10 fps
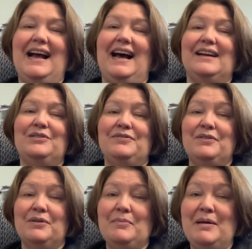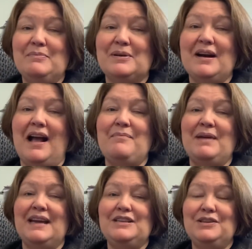I don't know if you remember, I
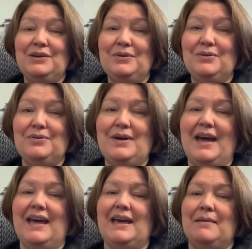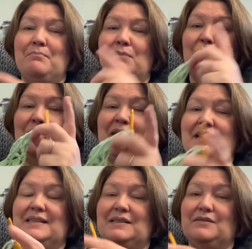made you a
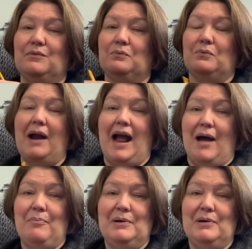Mobius wrap.